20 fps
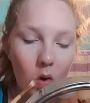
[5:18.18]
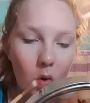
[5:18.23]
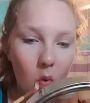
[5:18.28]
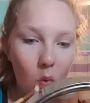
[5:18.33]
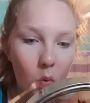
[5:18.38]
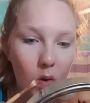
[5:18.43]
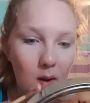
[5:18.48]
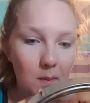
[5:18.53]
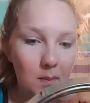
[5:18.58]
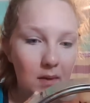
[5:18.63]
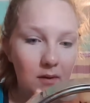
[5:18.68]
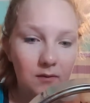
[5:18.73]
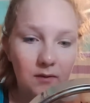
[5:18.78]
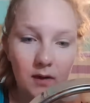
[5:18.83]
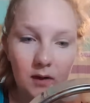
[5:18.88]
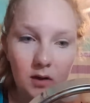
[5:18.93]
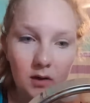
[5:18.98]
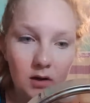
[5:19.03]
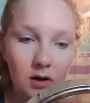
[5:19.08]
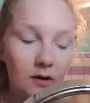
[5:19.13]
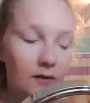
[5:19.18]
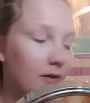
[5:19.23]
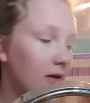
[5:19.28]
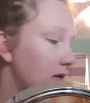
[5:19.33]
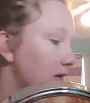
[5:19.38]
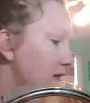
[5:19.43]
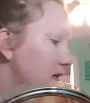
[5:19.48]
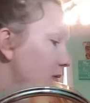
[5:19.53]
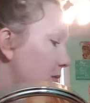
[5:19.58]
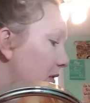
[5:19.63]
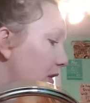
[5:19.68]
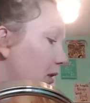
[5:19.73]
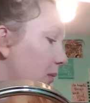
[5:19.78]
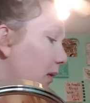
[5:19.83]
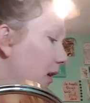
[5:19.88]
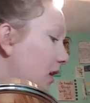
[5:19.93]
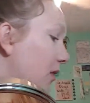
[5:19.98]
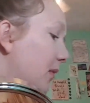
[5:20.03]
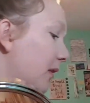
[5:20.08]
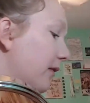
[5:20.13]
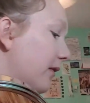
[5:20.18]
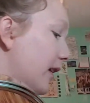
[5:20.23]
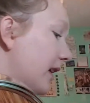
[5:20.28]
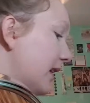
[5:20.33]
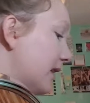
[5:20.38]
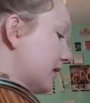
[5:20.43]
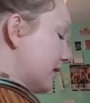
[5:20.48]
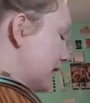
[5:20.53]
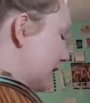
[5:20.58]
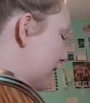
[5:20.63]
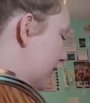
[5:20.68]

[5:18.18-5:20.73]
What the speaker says: wipe my finger off on some other part of my face,